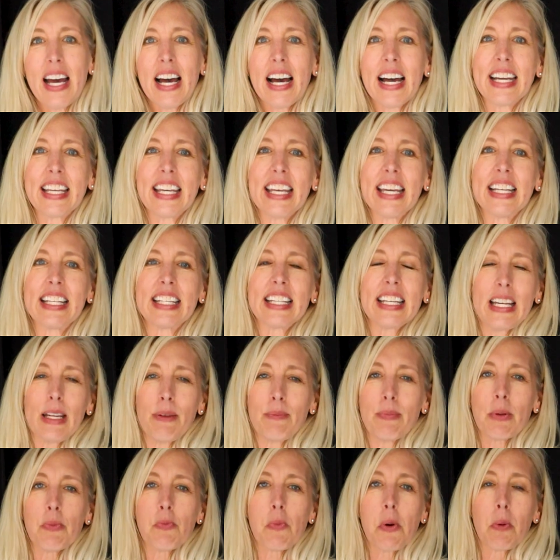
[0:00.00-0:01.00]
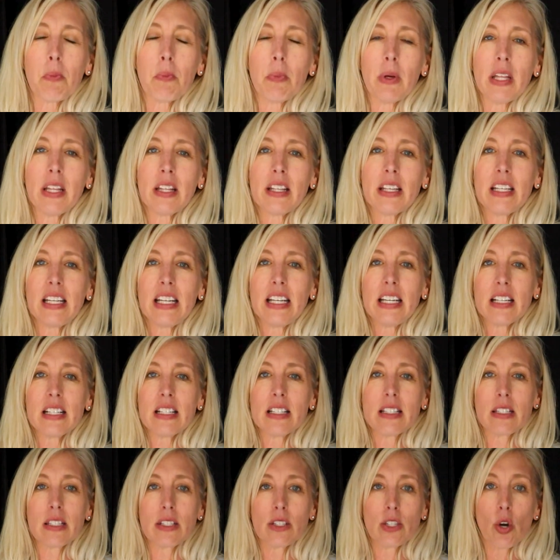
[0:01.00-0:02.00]
Again, keeping mobility
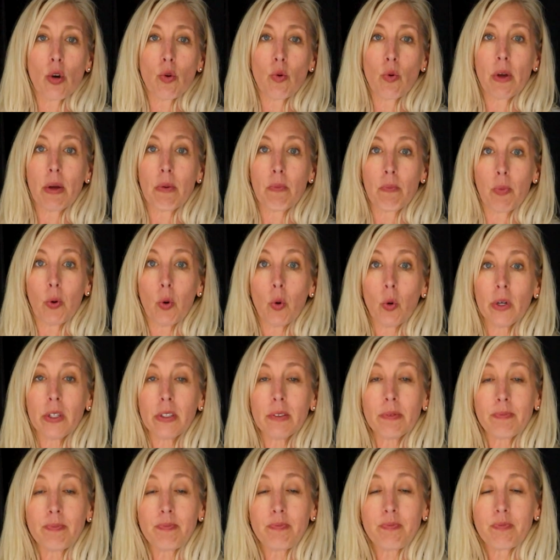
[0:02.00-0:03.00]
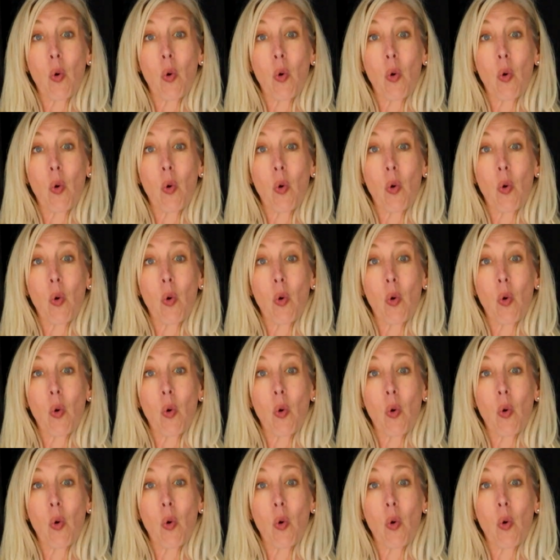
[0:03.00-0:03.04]
is so important.